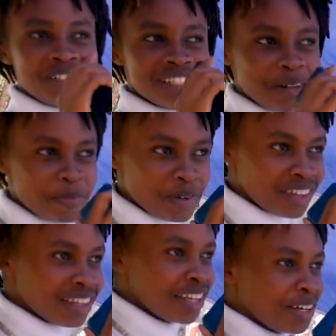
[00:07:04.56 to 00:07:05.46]
what's up
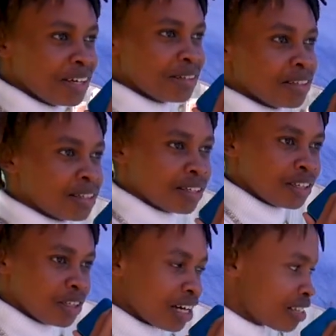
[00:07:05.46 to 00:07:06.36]
with...
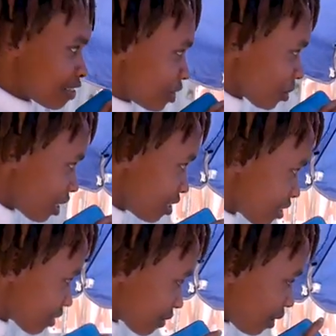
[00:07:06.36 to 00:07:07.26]
As in you can't...
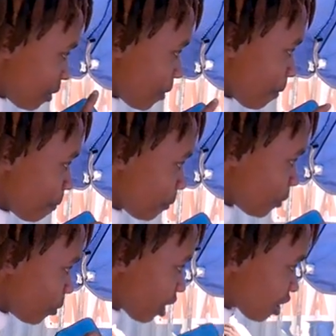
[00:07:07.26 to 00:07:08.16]
Um, why